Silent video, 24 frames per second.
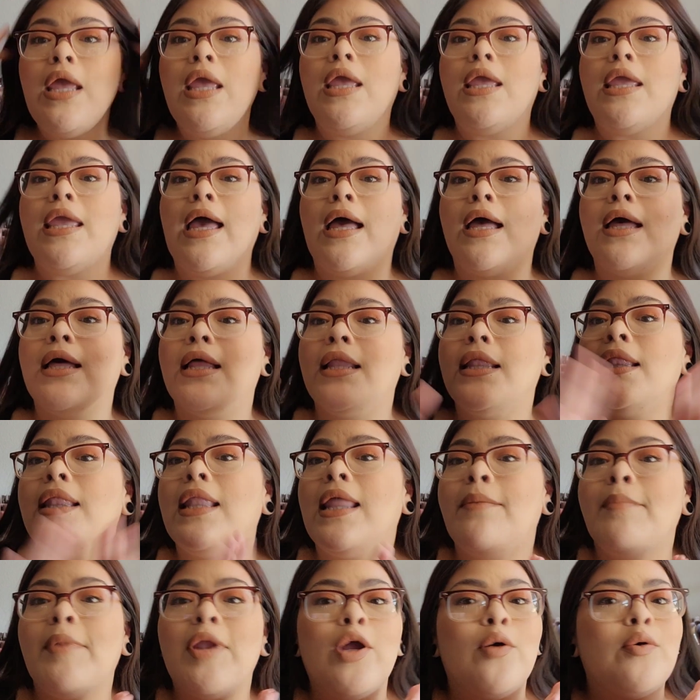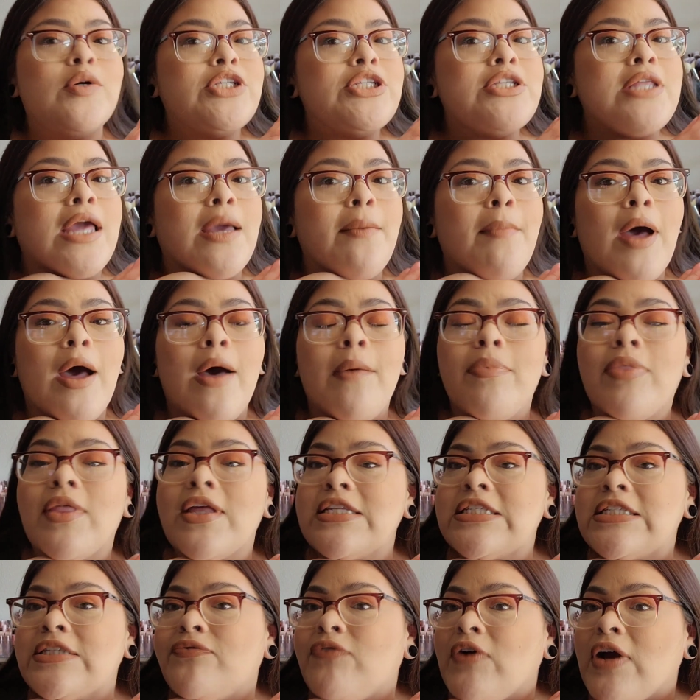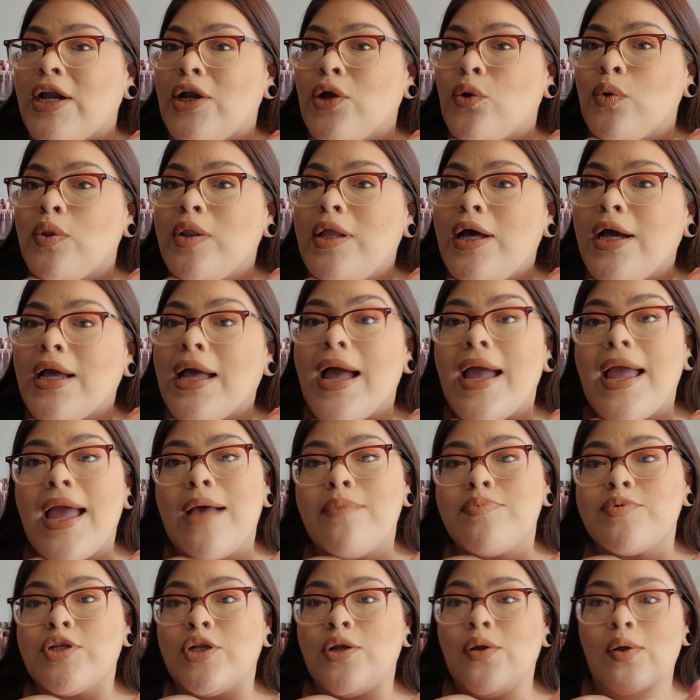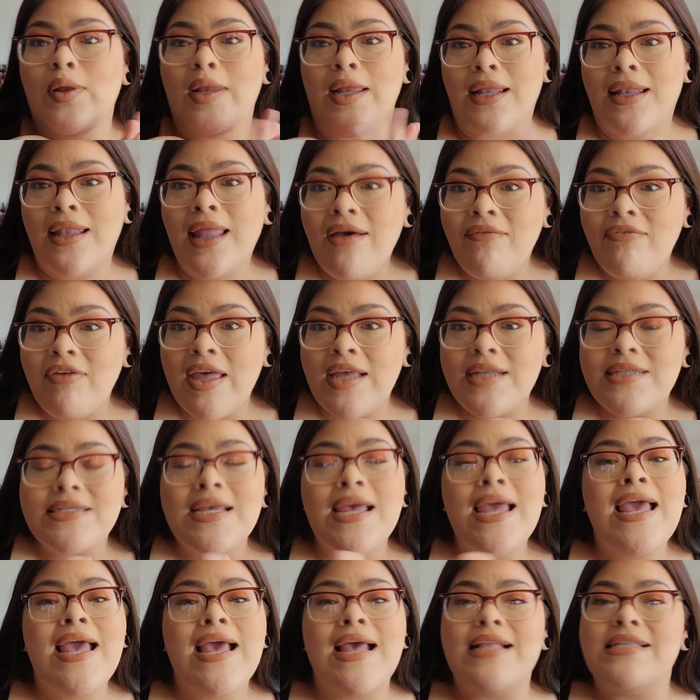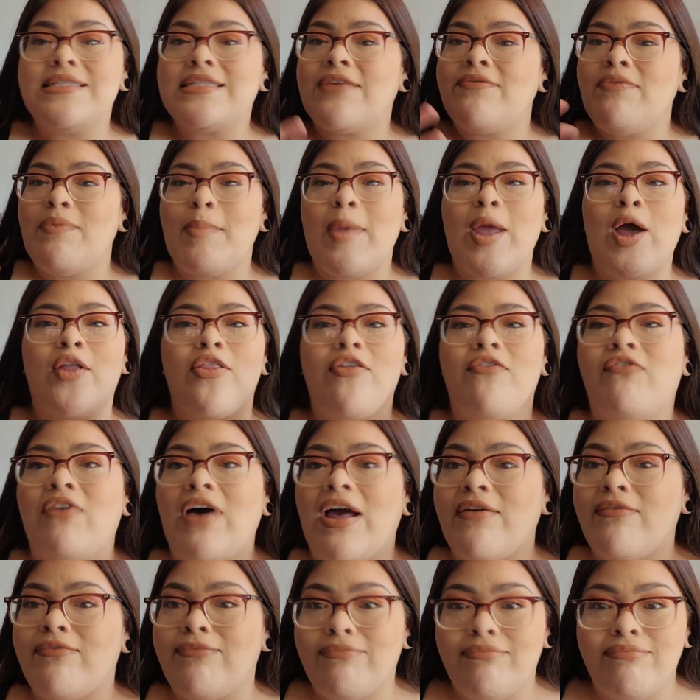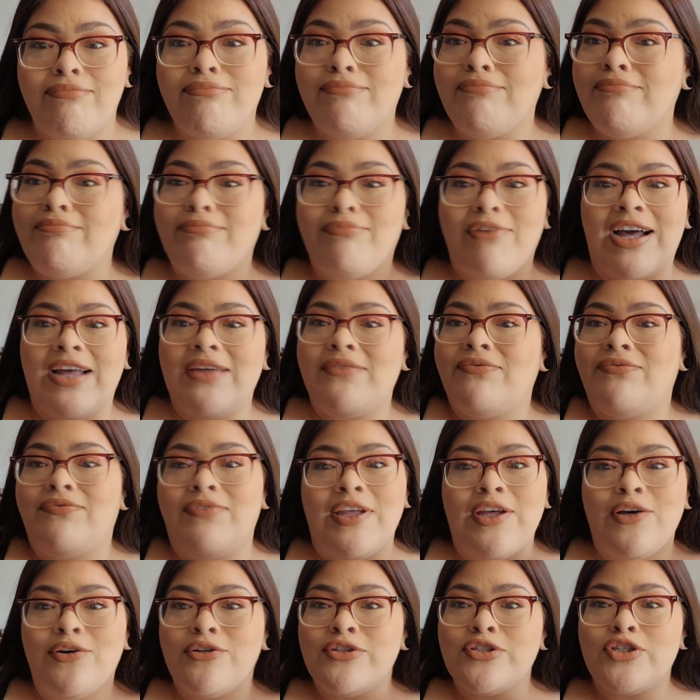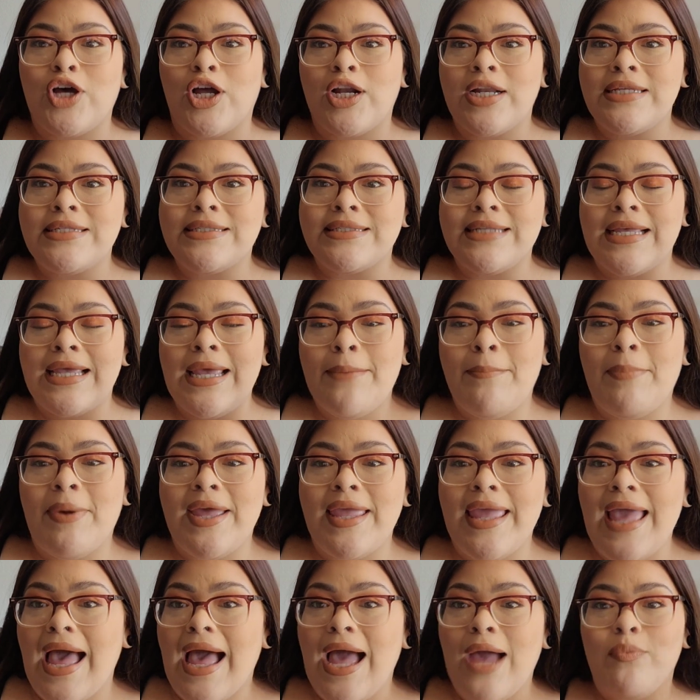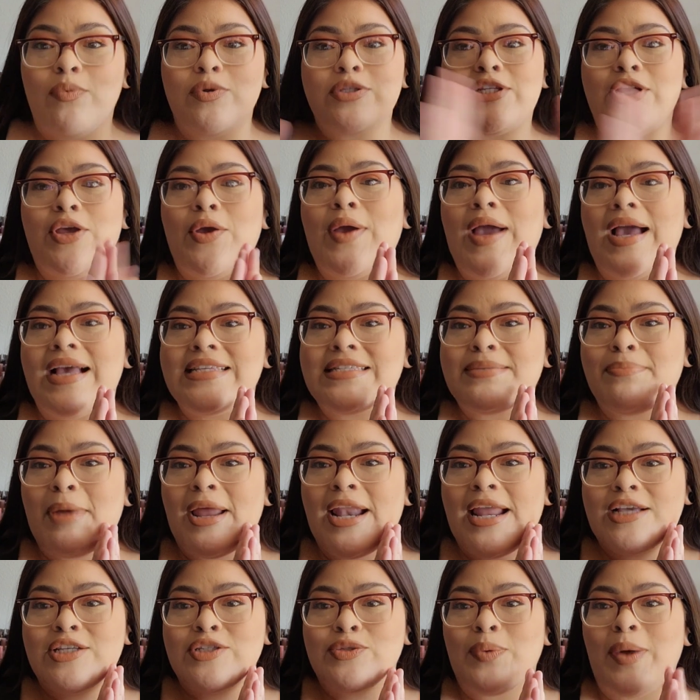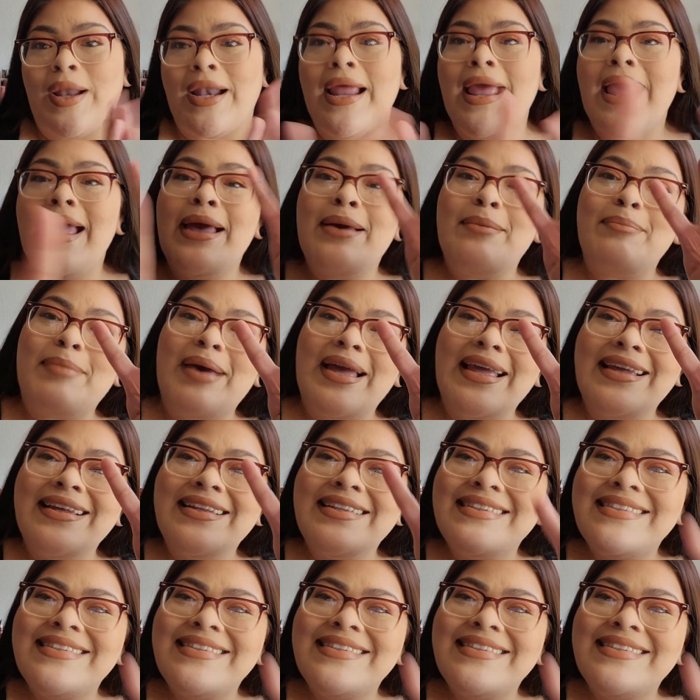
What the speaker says: yeah, let me know what you think about this final look. I absolutely love it. It's giving me all the five vibe feels, honestly. But yeah, I will see you guys in my next one. Bye.